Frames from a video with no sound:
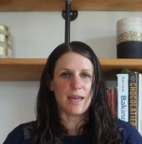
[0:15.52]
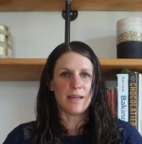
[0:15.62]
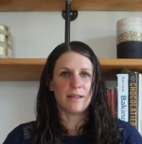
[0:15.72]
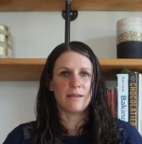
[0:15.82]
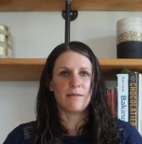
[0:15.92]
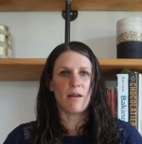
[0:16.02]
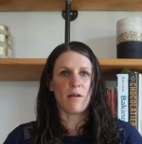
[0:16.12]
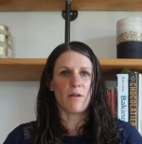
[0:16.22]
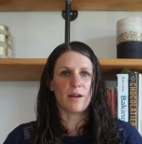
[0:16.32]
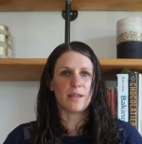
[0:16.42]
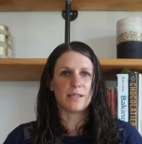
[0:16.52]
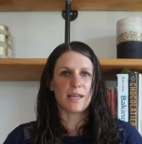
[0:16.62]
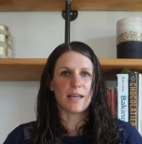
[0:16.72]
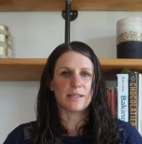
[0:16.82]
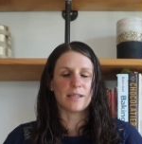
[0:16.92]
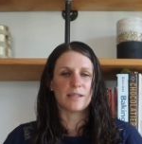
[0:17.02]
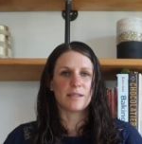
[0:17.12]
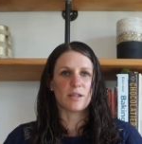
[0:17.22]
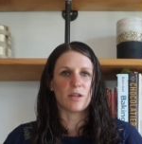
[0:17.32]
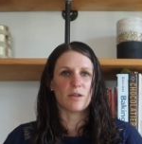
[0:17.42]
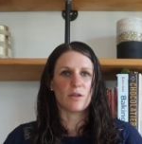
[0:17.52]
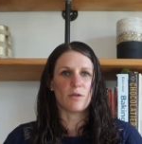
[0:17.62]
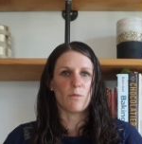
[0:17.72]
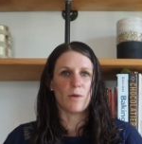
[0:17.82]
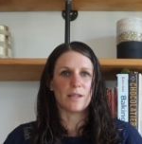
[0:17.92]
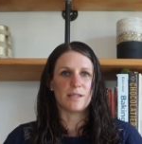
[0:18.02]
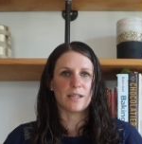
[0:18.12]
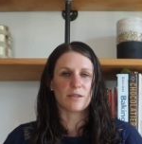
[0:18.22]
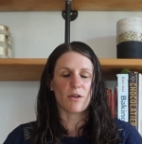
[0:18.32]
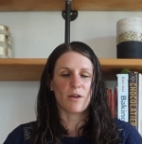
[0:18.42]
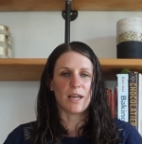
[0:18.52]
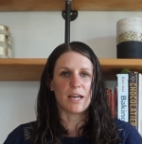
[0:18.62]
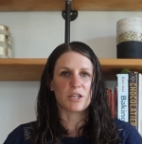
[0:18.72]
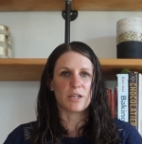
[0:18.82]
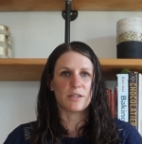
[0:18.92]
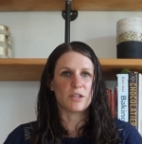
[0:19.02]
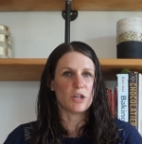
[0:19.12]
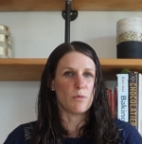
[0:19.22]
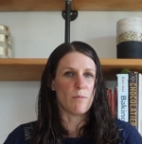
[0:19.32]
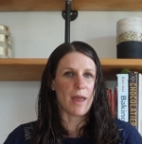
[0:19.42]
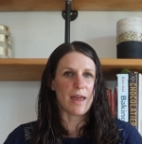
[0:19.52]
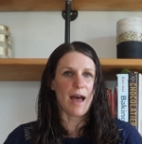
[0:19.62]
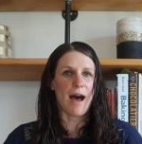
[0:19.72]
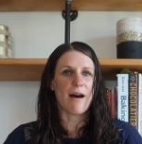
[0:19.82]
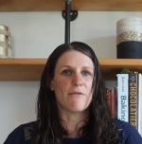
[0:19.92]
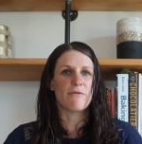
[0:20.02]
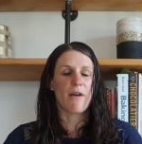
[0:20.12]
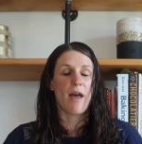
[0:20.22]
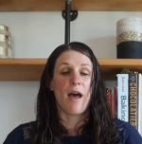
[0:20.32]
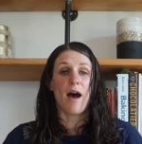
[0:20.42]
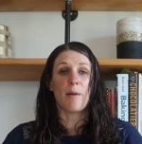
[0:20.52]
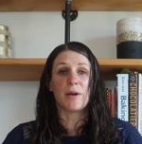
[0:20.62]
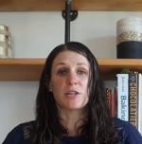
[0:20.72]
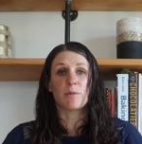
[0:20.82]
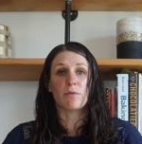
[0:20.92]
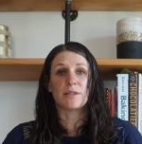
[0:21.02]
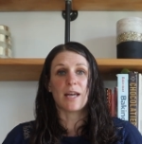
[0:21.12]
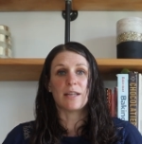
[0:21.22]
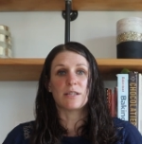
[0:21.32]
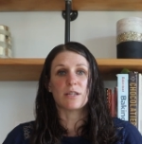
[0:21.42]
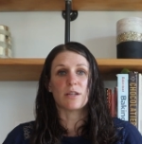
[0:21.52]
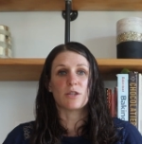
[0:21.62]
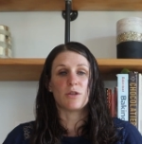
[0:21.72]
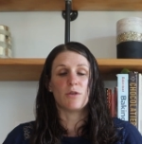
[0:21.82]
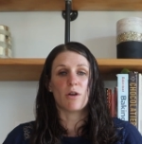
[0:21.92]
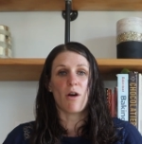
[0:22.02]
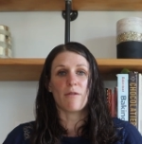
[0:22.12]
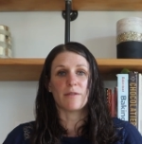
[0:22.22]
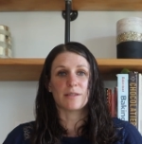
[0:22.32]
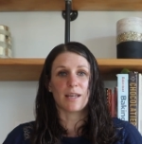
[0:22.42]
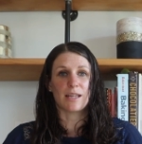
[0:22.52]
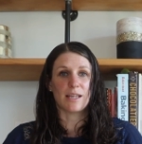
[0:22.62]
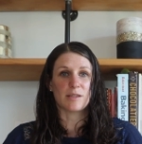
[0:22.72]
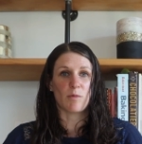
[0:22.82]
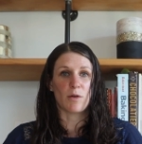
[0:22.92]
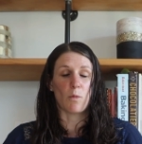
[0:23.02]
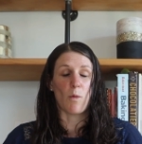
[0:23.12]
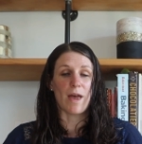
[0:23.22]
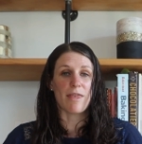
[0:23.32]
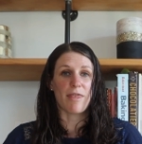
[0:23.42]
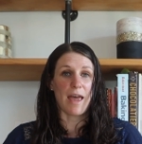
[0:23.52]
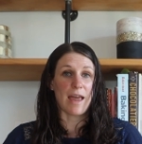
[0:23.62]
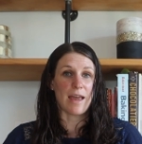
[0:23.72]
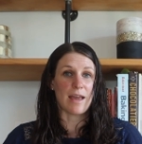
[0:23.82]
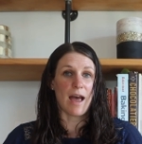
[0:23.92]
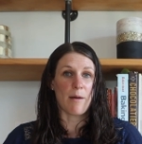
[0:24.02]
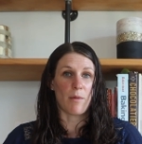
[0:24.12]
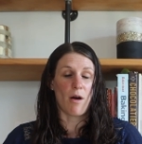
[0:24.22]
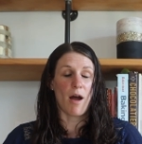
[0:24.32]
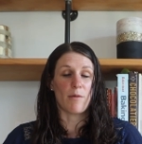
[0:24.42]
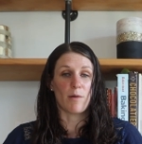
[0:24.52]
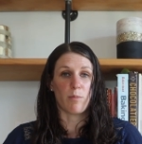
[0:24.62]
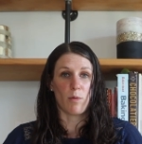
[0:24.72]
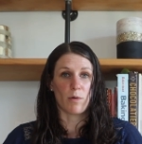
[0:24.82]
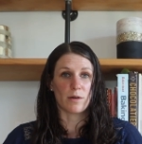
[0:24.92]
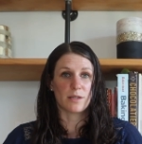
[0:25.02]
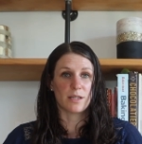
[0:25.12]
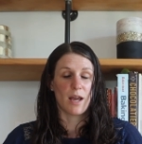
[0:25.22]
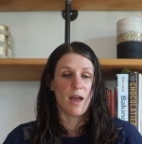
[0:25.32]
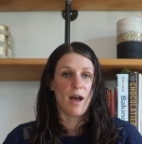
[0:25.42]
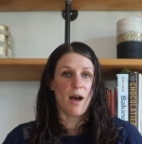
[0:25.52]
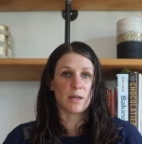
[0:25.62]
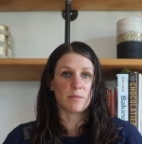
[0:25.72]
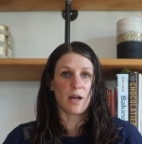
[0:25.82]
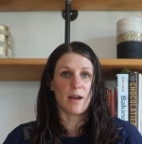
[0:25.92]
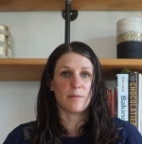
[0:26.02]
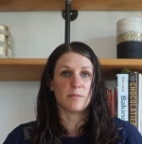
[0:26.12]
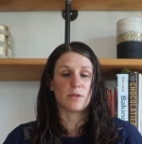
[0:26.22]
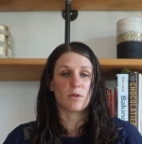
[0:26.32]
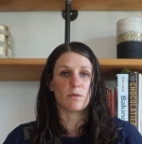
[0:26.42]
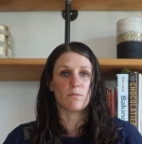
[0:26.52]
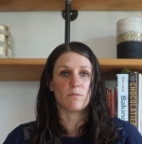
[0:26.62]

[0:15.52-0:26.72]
In a lot of these cases with disc herniations, you may have a patient present to your office like this one with a MRI report. Sometimes